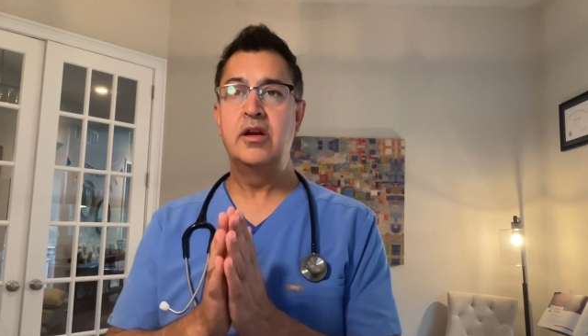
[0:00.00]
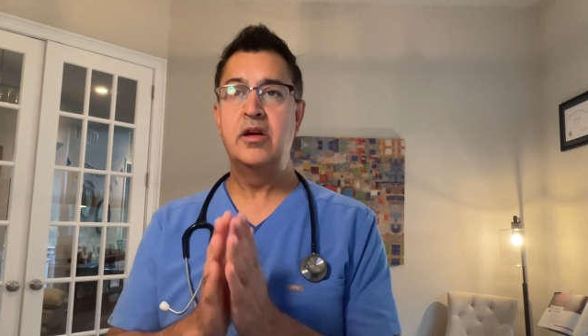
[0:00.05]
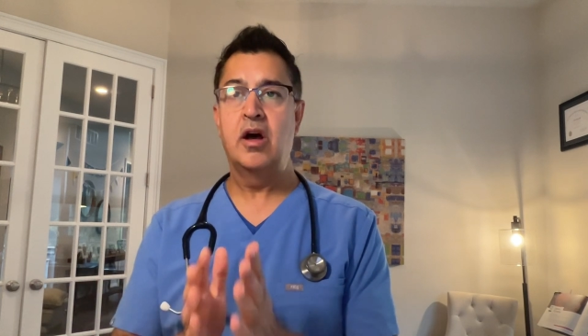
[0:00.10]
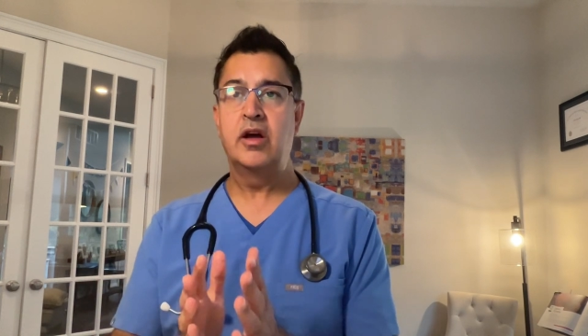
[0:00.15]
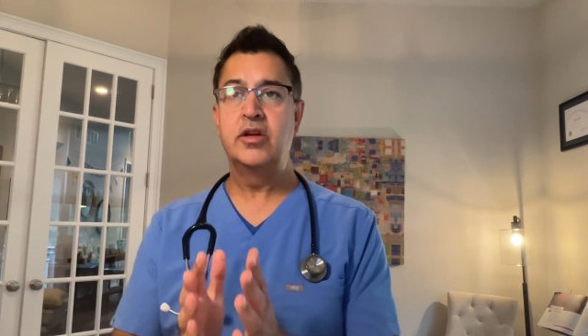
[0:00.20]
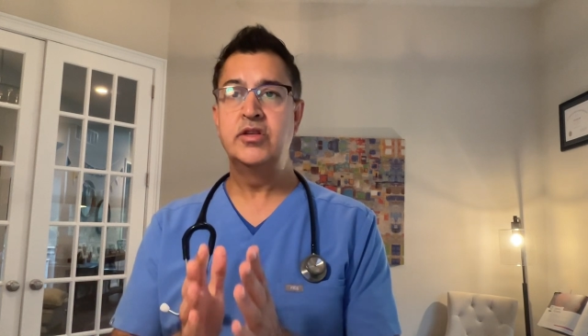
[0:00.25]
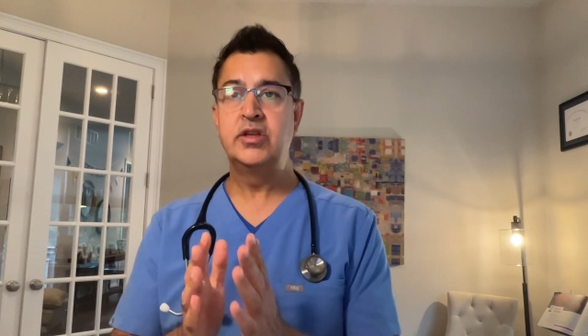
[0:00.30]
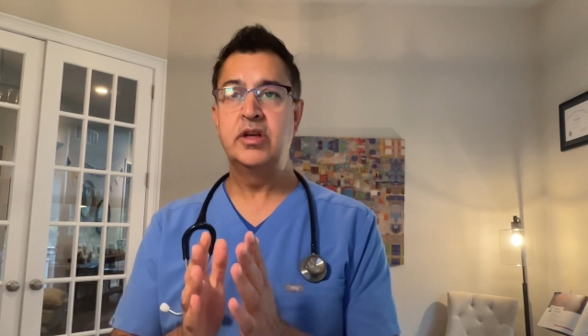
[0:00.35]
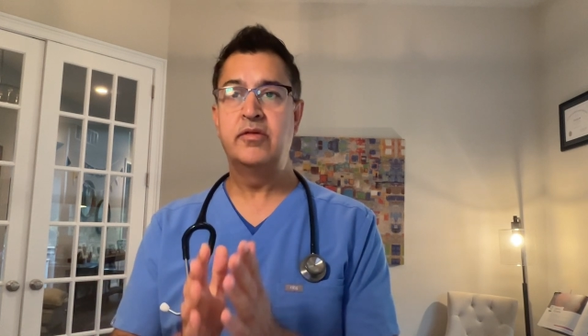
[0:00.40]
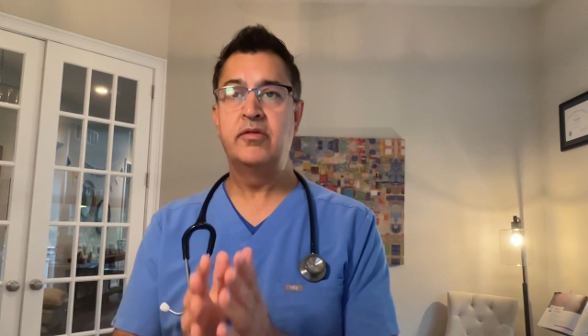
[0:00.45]

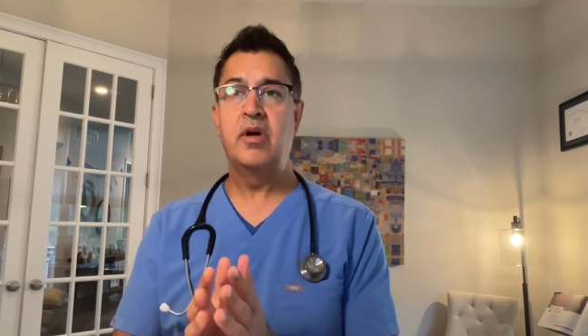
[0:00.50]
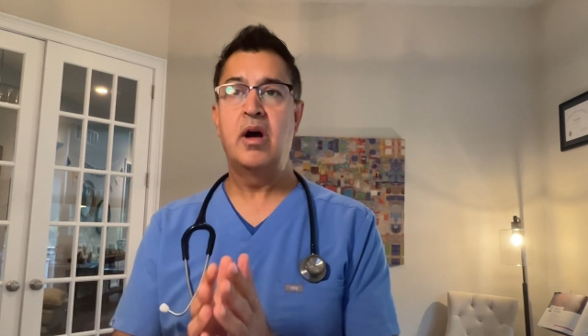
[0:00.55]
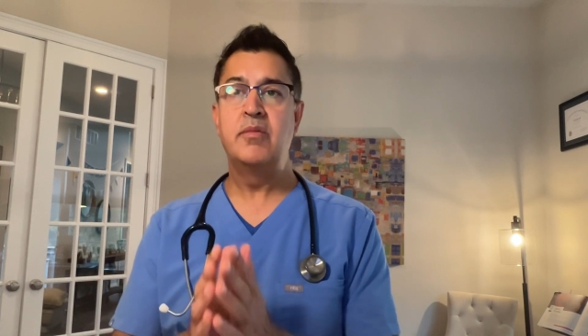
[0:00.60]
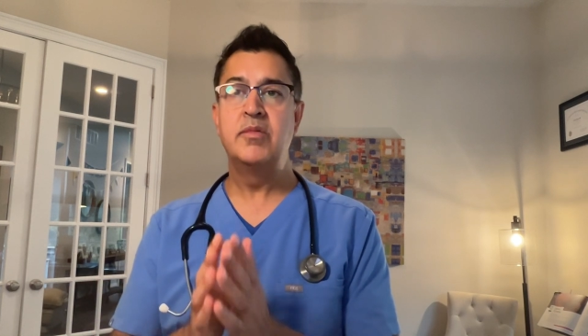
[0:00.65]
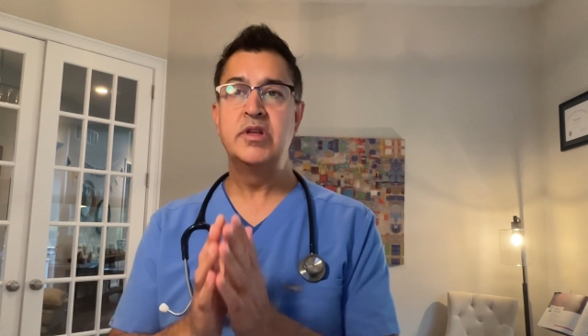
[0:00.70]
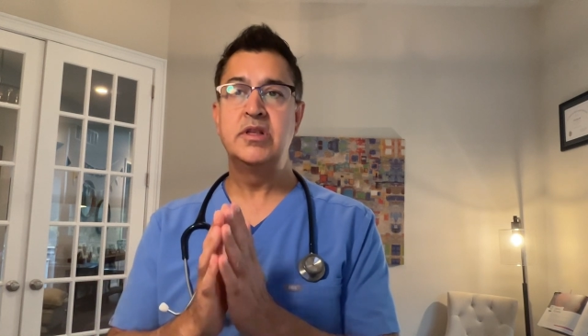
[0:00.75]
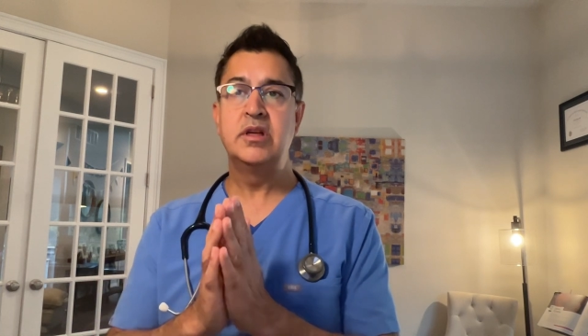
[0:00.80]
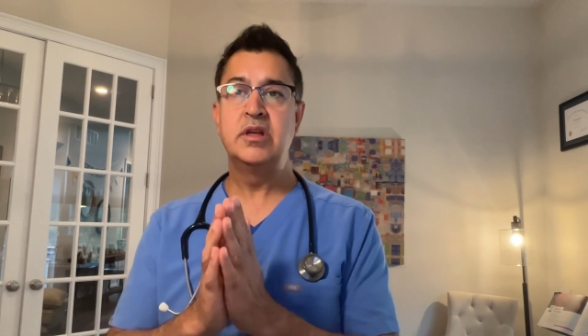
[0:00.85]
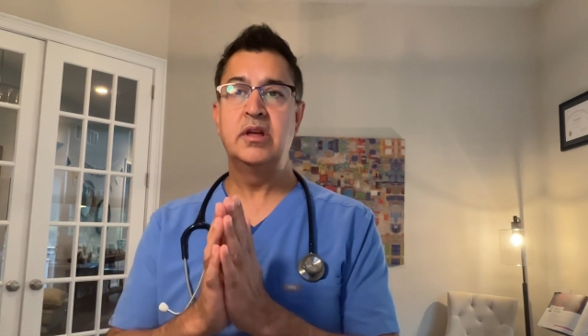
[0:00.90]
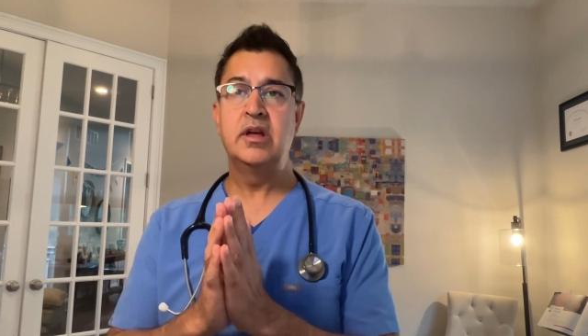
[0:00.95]
nausea,
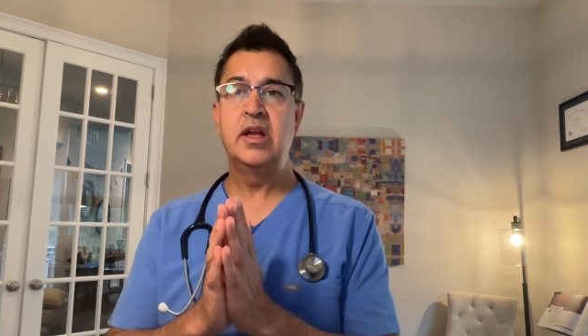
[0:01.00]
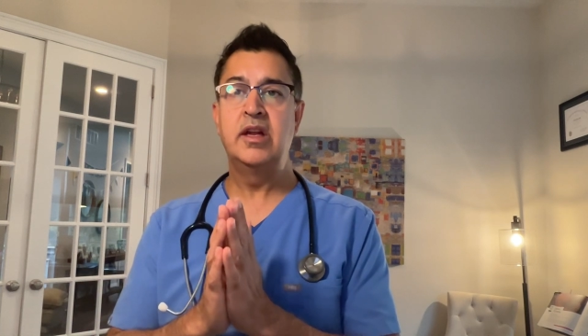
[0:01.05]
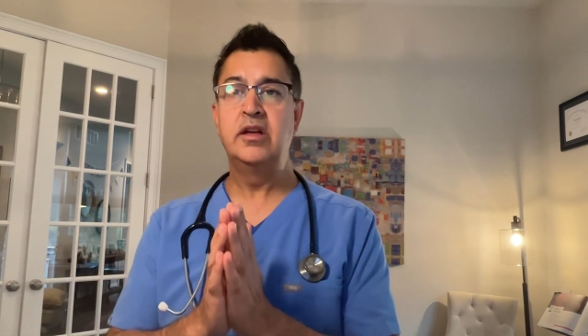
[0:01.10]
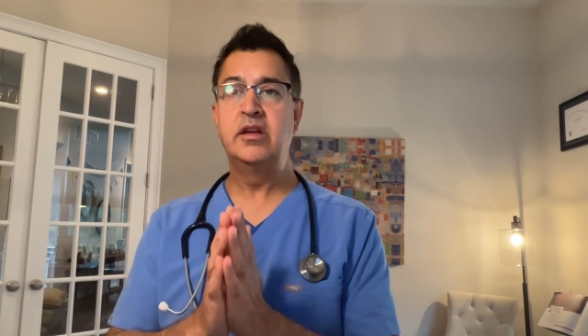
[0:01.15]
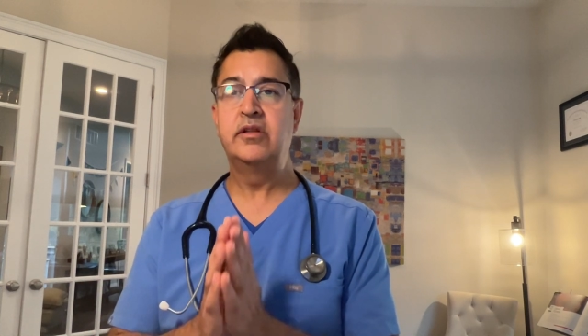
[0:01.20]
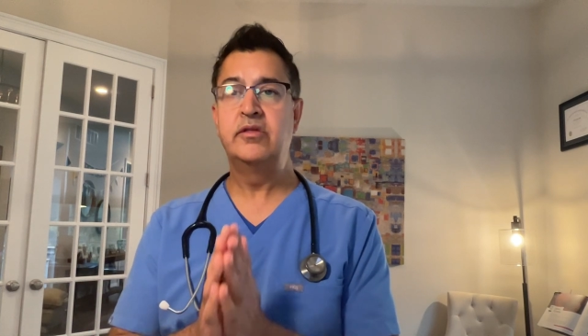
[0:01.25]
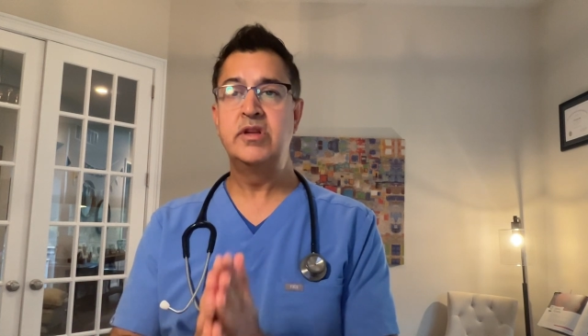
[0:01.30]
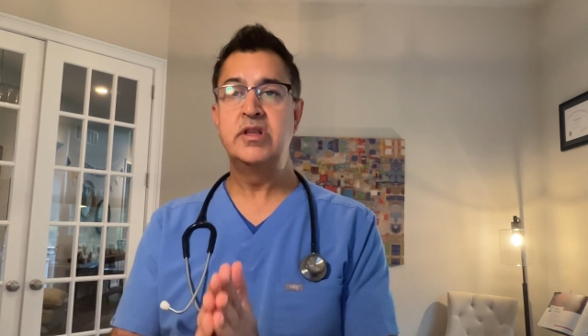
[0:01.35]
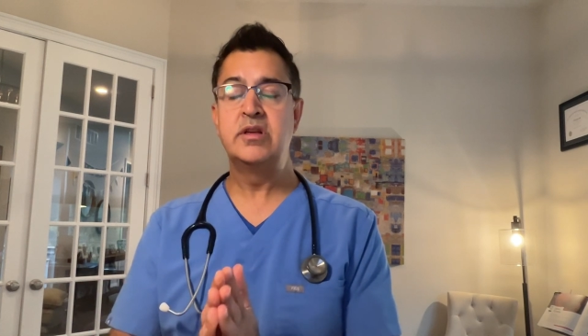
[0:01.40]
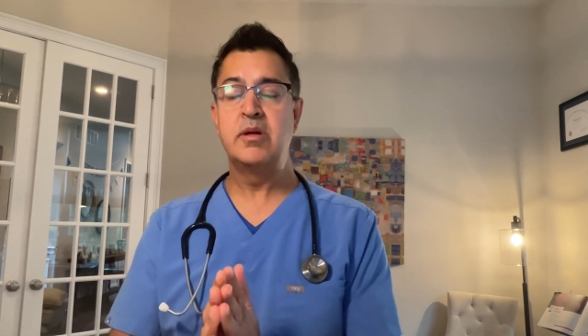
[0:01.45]
vomiting,
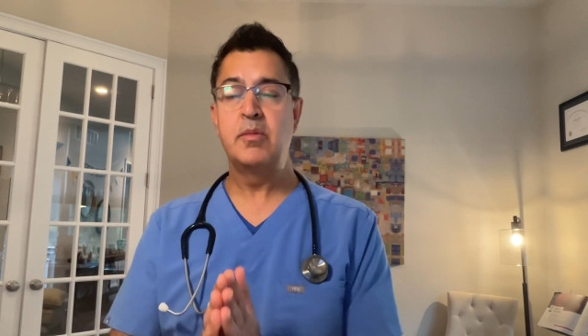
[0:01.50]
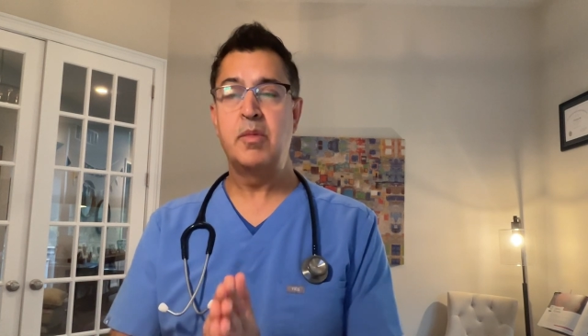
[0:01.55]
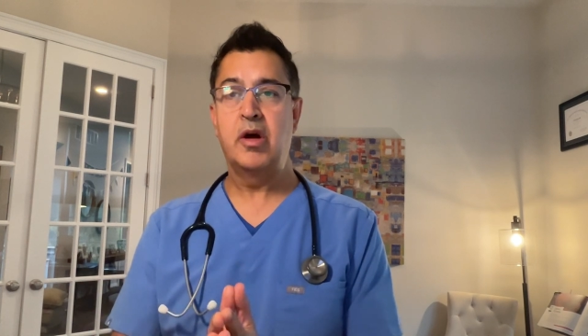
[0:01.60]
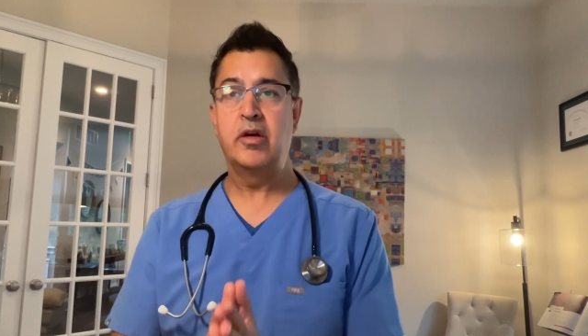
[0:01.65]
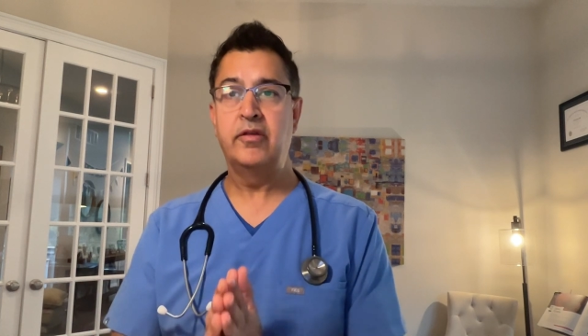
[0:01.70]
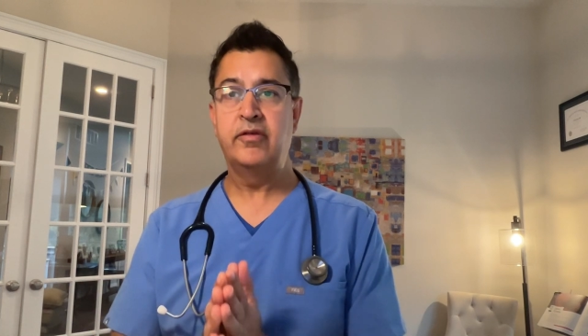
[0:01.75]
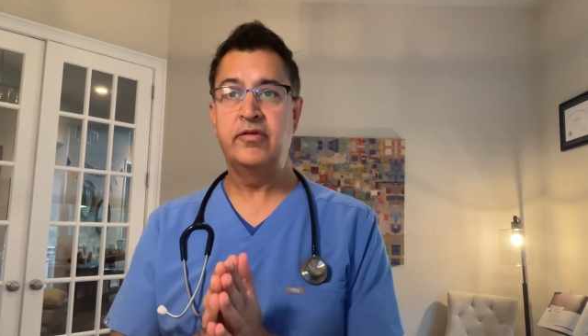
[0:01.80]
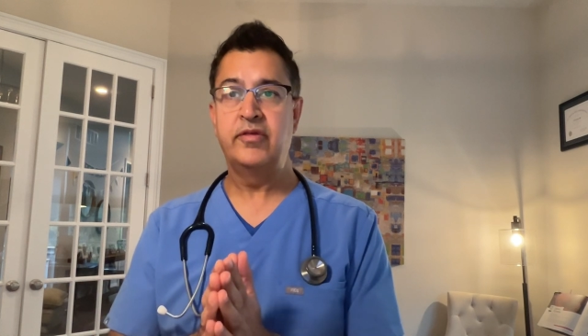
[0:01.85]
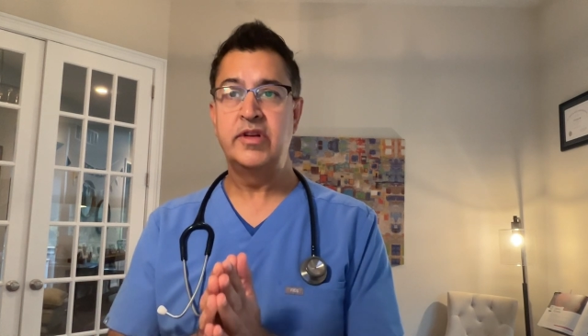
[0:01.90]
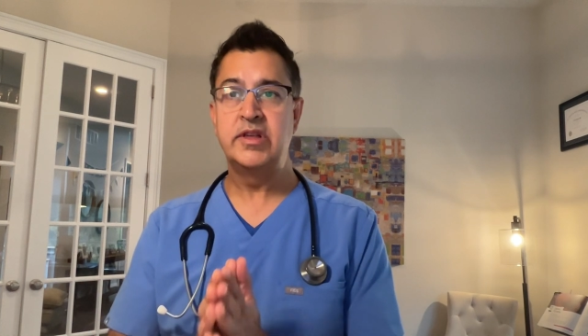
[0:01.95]
increased amount
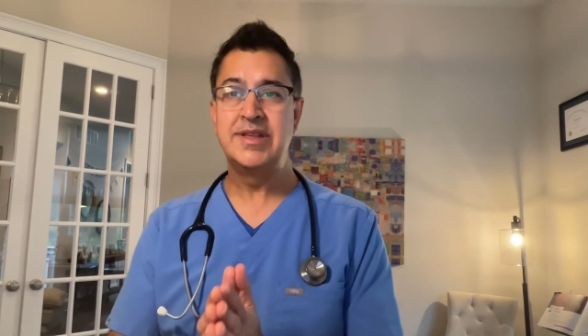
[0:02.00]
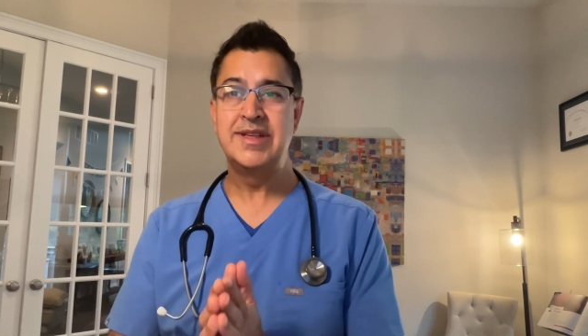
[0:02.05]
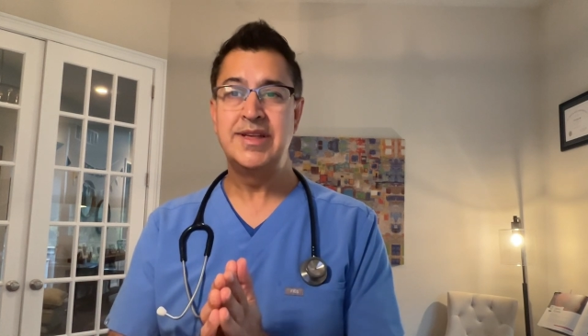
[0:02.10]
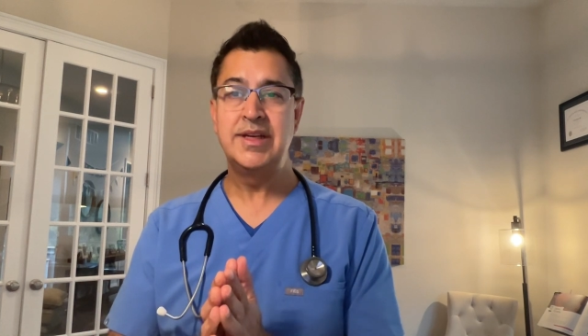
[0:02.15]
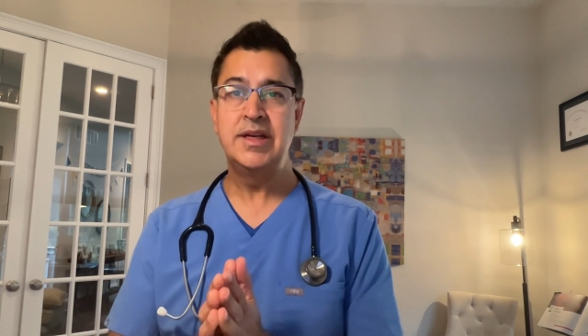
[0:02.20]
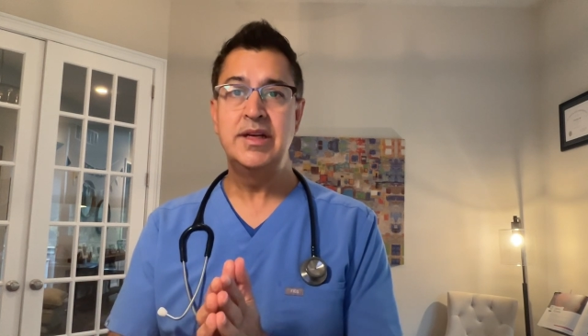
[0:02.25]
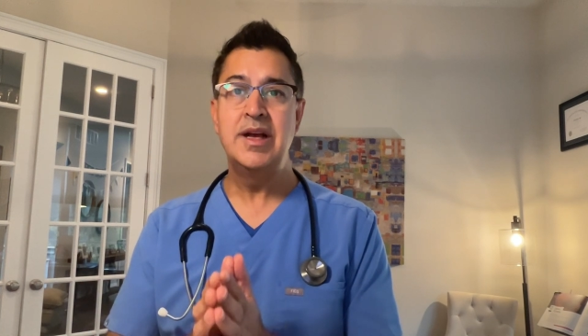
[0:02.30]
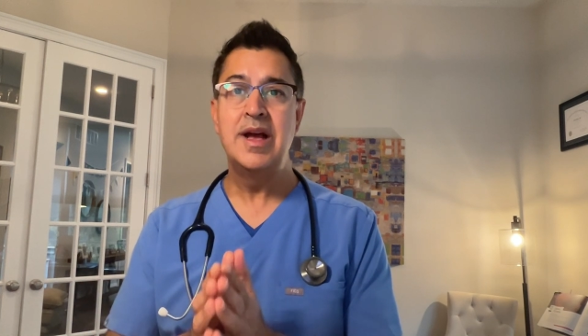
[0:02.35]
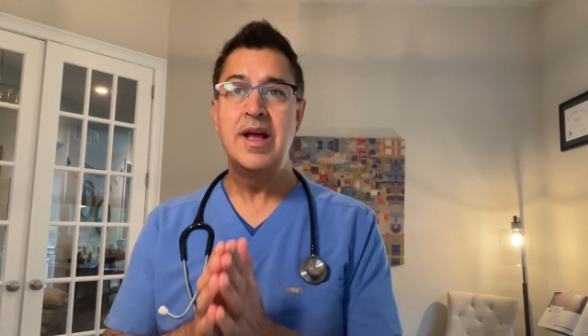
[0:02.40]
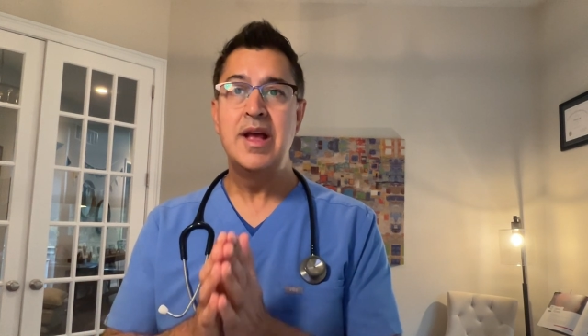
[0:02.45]
of
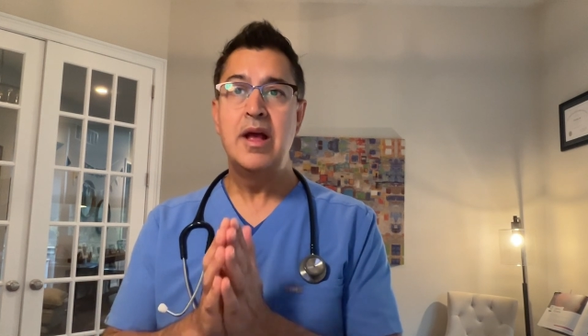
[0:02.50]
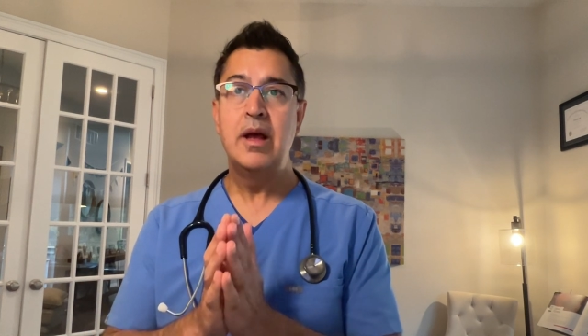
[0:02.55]
fatigue.